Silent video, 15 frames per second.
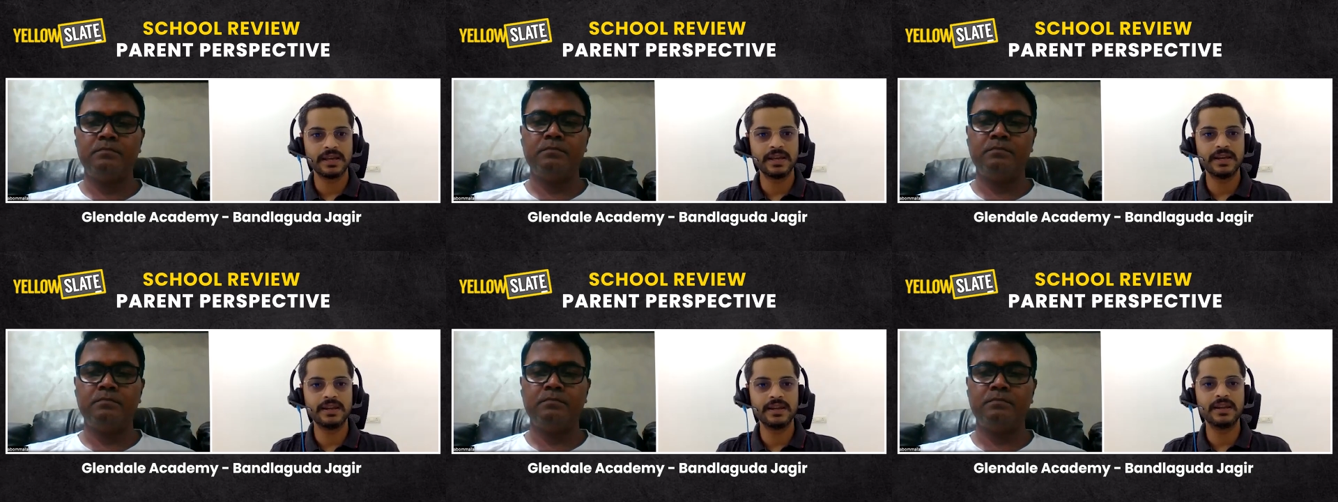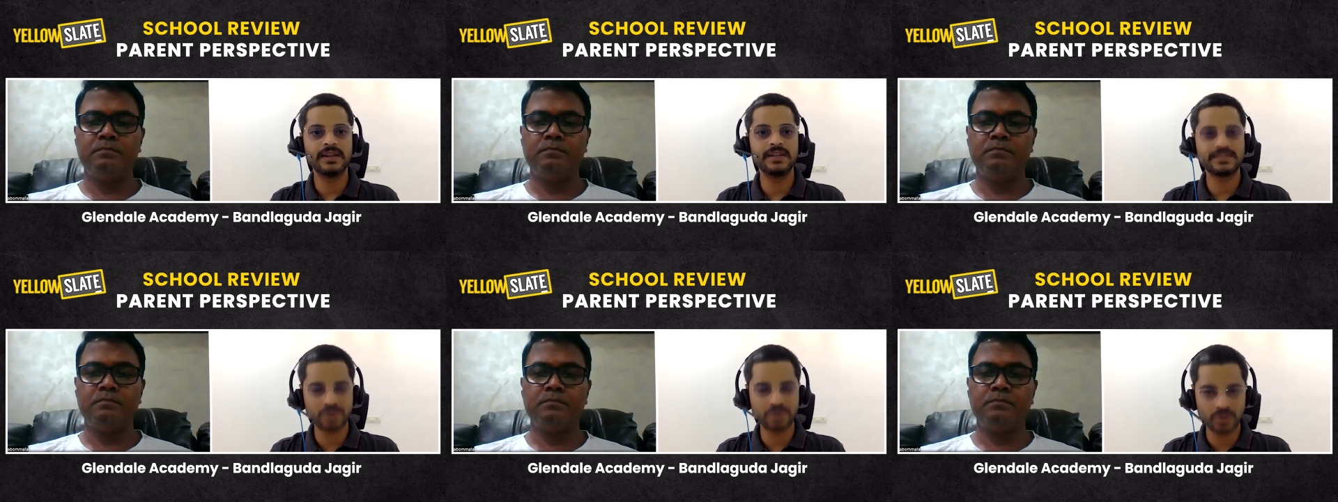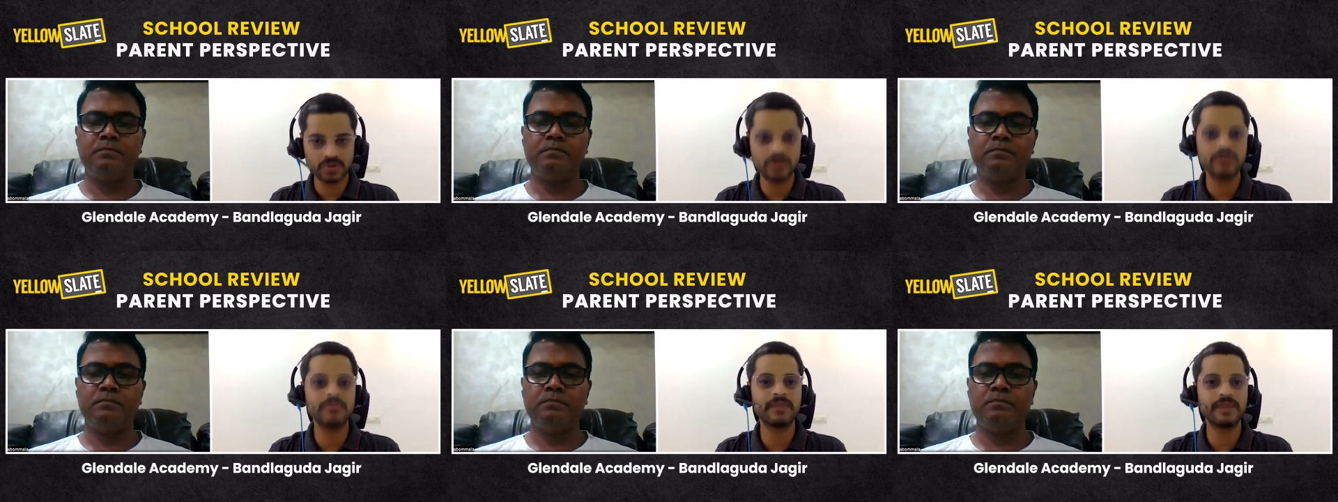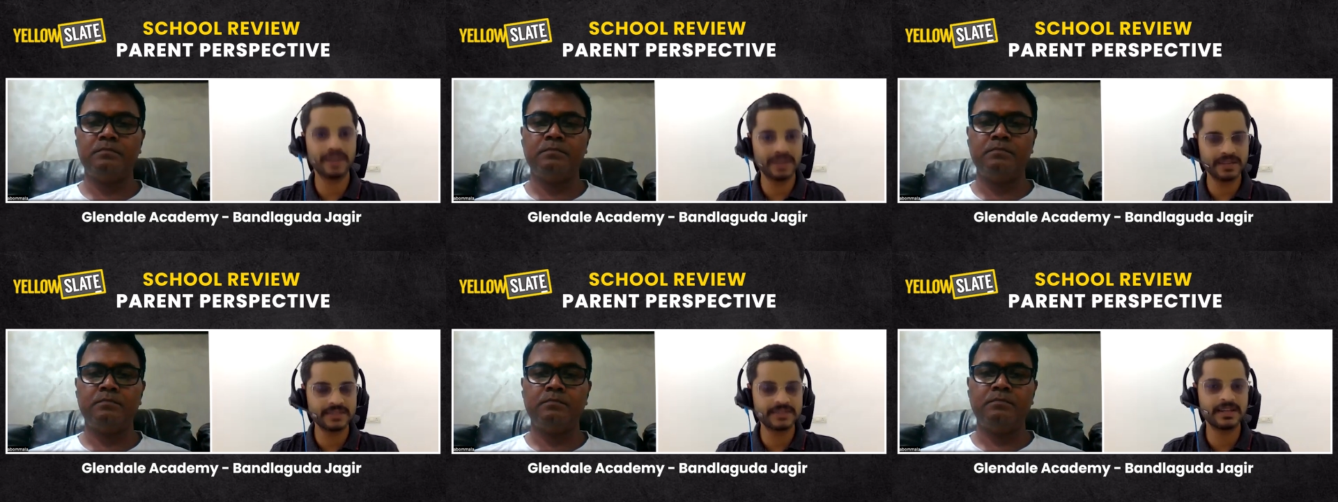Speaker 1: And let's talk to him and
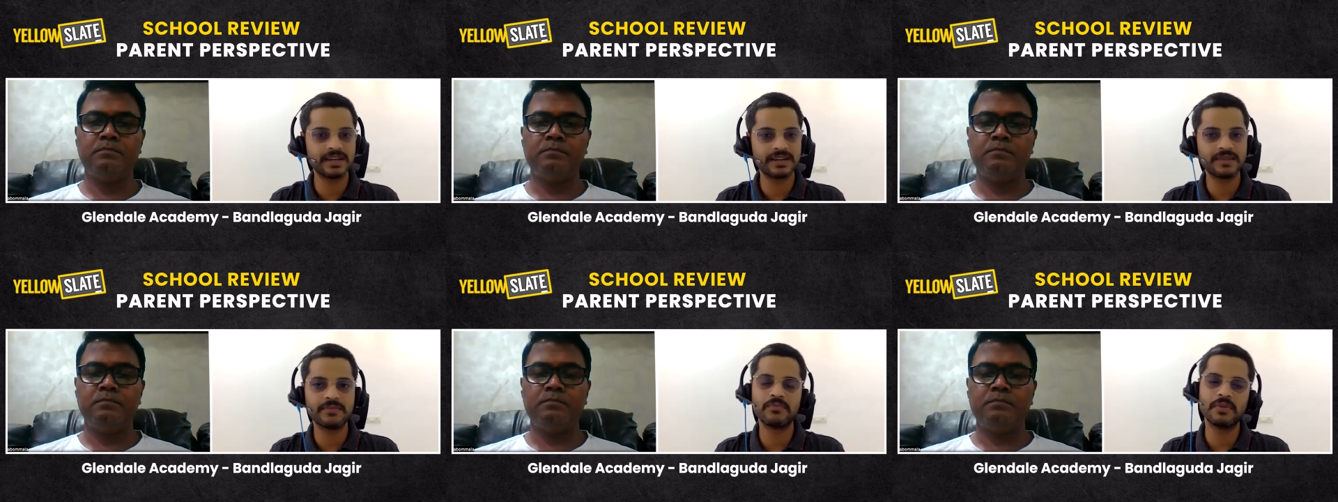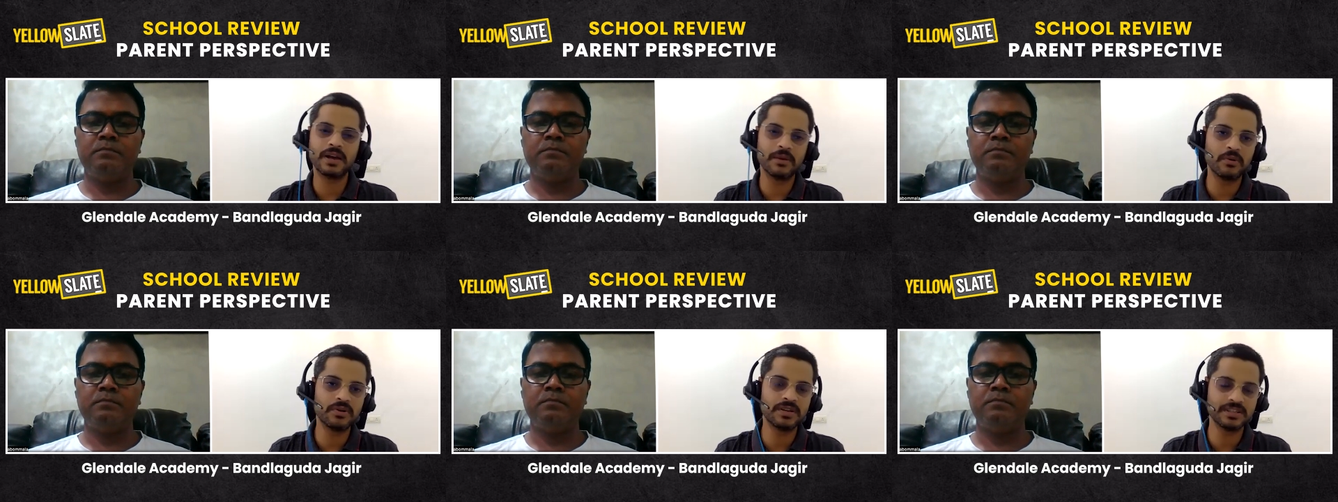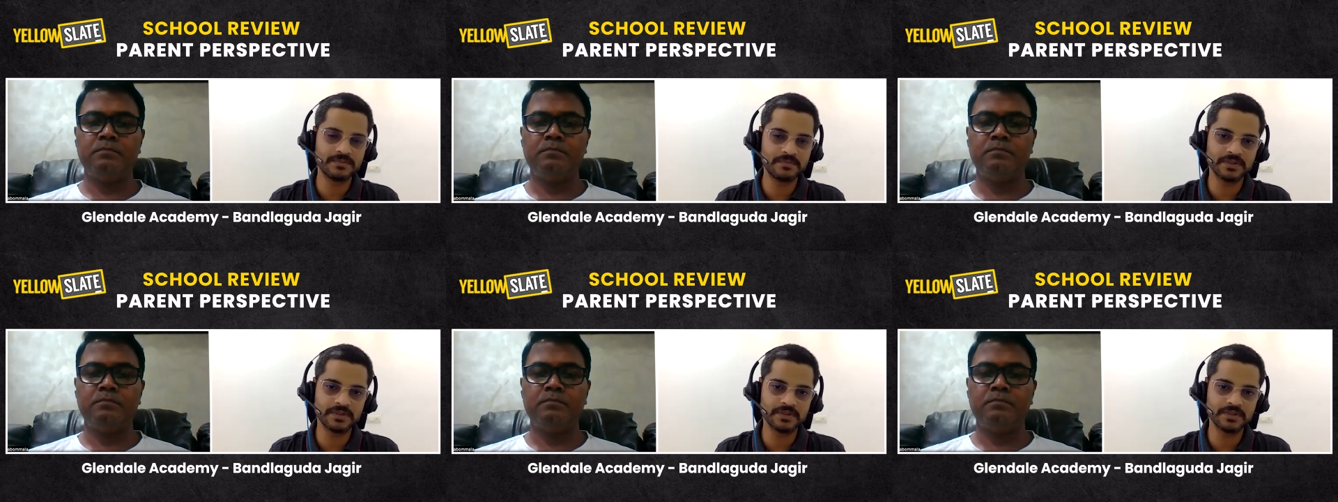understand about his